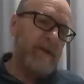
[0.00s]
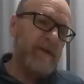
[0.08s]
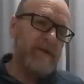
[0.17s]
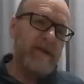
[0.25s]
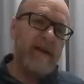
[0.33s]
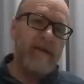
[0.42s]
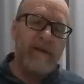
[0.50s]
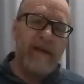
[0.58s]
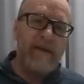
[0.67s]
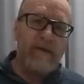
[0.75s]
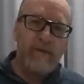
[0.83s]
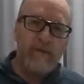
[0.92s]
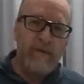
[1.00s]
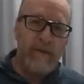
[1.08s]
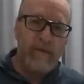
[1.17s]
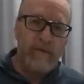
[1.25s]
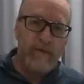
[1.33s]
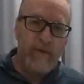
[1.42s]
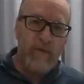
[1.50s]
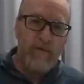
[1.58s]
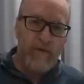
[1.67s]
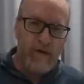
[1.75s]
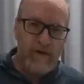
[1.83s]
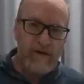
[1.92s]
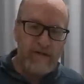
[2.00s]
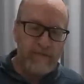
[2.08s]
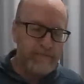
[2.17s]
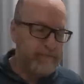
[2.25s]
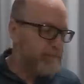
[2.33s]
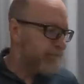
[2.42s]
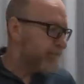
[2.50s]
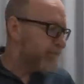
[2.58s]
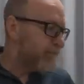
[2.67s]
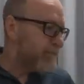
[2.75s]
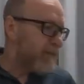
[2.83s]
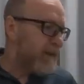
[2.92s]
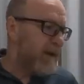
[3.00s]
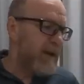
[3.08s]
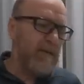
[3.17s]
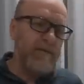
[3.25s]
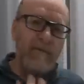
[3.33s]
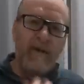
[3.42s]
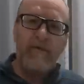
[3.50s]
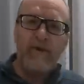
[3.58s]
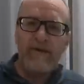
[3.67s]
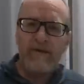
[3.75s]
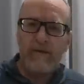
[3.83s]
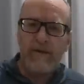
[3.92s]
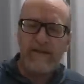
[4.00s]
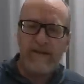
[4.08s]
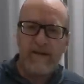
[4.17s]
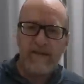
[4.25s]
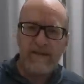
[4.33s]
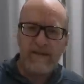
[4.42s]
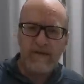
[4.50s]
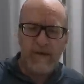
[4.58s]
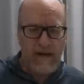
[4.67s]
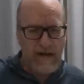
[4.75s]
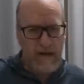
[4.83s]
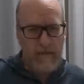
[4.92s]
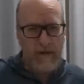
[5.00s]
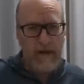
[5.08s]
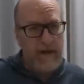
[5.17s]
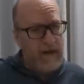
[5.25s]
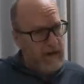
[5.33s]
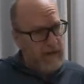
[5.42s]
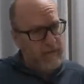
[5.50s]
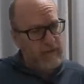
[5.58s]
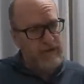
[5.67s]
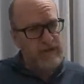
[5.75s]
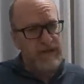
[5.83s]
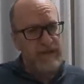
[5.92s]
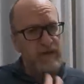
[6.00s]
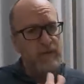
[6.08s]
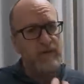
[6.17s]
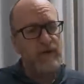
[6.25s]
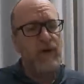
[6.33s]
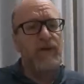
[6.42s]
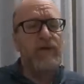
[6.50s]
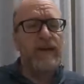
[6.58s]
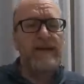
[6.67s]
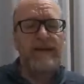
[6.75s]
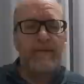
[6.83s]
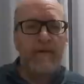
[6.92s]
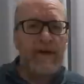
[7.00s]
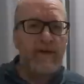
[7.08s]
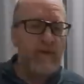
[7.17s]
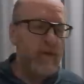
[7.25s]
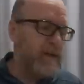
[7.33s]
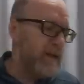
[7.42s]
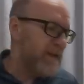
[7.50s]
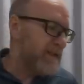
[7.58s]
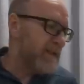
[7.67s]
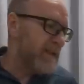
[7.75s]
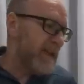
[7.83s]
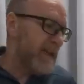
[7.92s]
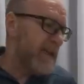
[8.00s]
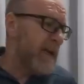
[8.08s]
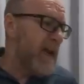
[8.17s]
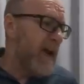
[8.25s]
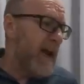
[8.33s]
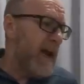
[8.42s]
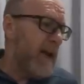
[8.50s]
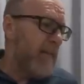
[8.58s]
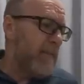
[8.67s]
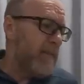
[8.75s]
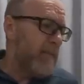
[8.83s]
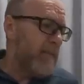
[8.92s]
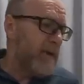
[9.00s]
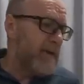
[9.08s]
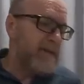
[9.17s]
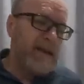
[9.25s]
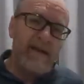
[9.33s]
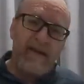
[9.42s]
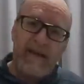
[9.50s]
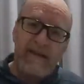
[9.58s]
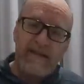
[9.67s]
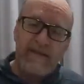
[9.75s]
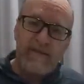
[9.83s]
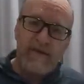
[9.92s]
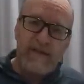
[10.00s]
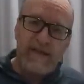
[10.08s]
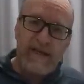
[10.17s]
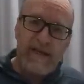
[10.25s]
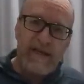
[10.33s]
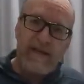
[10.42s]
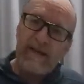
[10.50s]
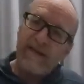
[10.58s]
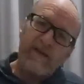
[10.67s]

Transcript: because I would let those people know first. Uh, my voice is really starting to crack up. I appreciate you tolerating my croakiness today, um, but uh, that's it for today.